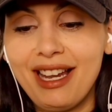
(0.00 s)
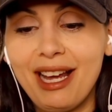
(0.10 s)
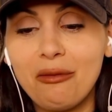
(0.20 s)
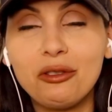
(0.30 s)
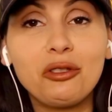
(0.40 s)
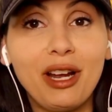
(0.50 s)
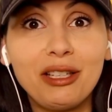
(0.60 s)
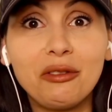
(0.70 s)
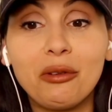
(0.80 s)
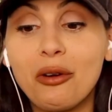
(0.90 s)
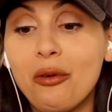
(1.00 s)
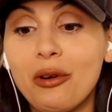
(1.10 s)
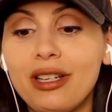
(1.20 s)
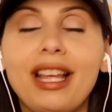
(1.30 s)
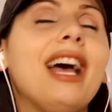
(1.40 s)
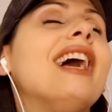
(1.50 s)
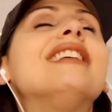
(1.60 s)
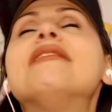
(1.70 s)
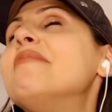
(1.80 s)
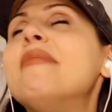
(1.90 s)
and I will try to record
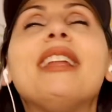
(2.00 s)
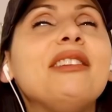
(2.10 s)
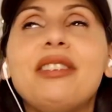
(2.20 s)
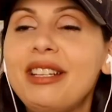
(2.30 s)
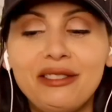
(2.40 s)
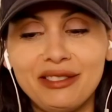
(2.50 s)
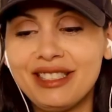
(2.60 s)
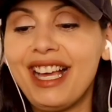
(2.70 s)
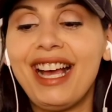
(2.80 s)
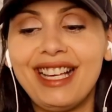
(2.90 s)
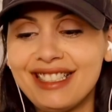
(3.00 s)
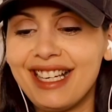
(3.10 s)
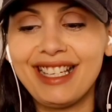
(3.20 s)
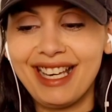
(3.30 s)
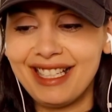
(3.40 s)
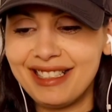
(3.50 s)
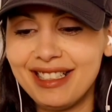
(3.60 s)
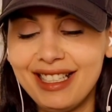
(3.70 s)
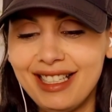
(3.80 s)
as many videos as I can.